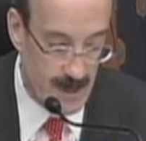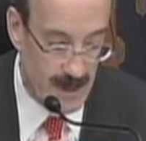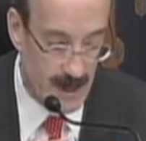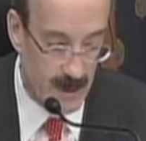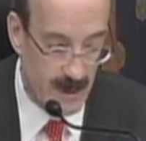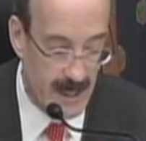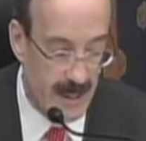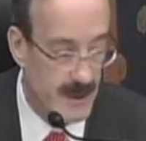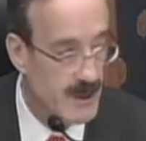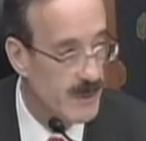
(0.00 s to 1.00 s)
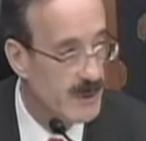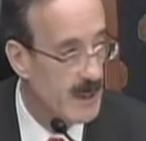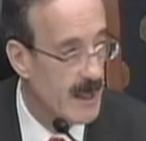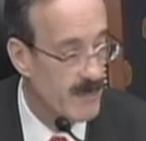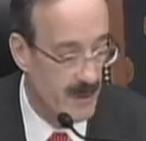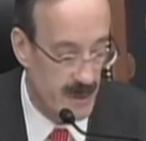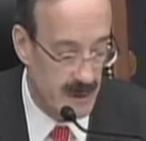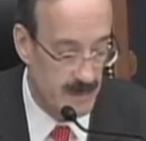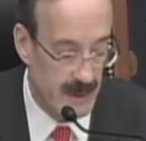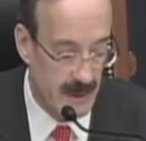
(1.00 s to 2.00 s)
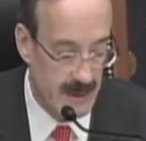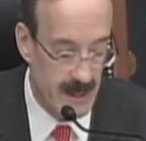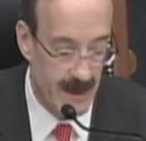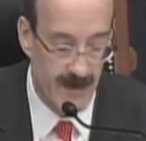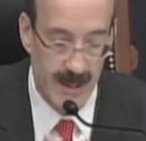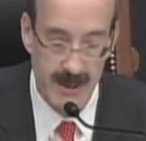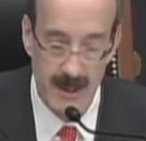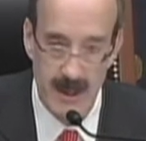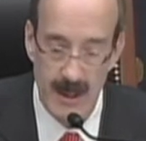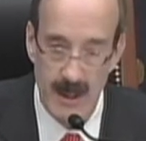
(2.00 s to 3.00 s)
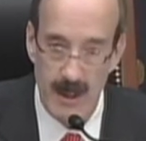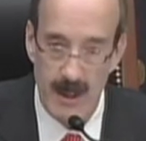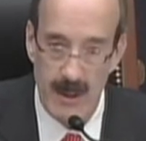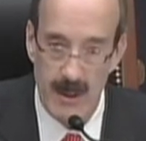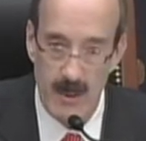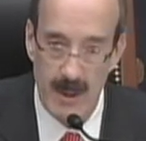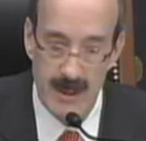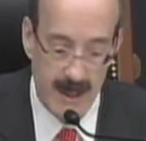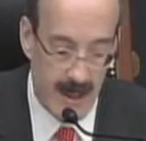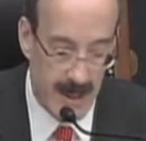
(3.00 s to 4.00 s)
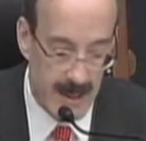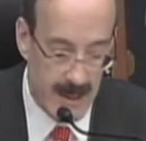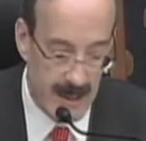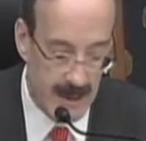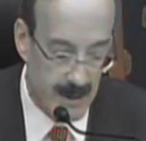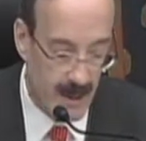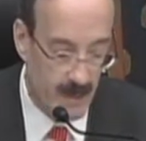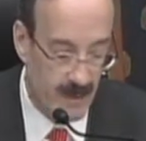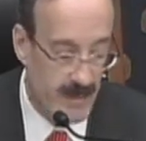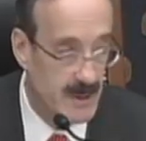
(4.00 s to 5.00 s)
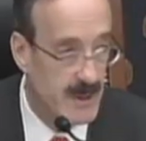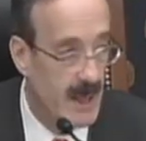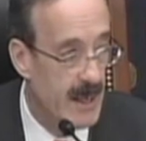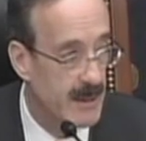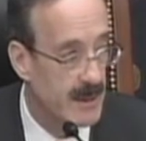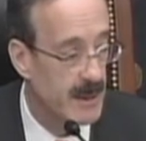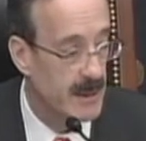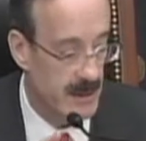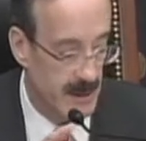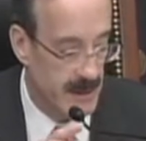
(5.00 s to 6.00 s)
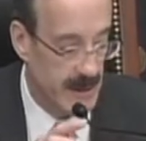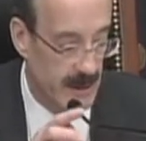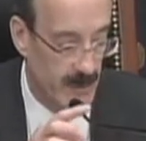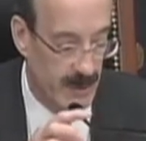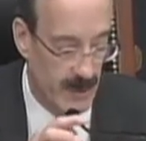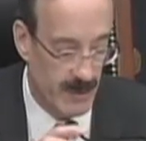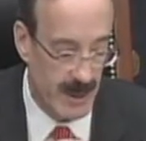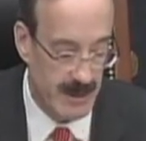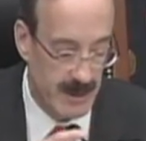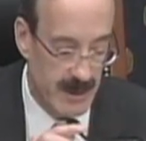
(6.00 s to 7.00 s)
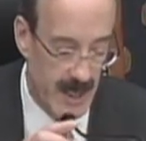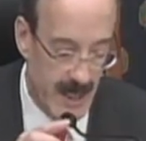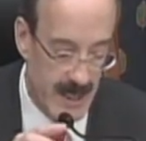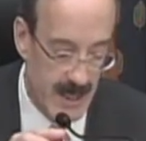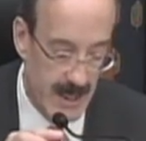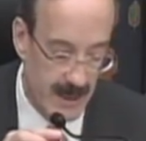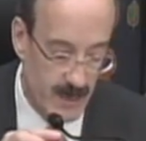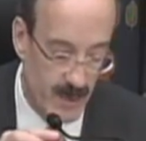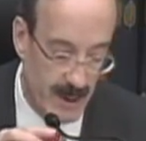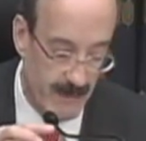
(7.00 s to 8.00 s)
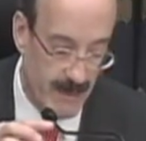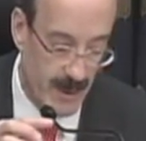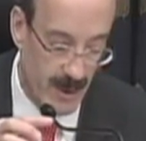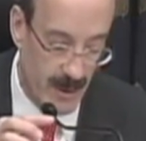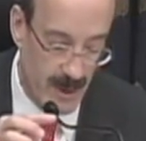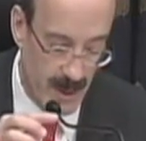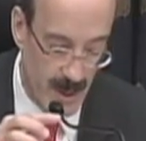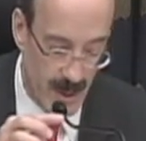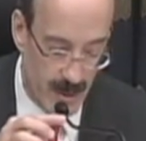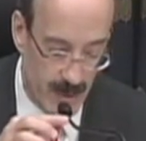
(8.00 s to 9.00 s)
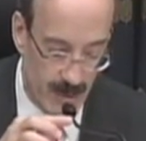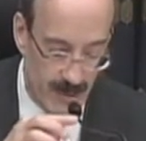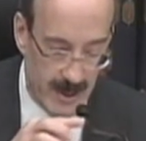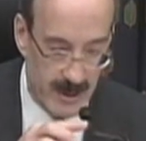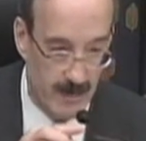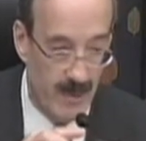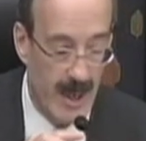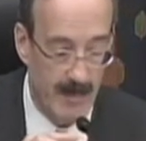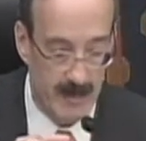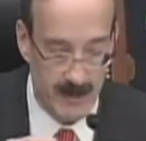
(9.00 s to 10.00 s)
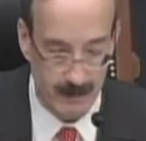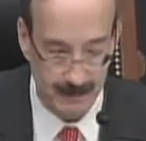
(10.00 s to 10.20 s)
he only had a short time with us, but it's obvious that the USAID is an enormous task in dealing with the crisis in Haiti, and it's working very hard to address the problems.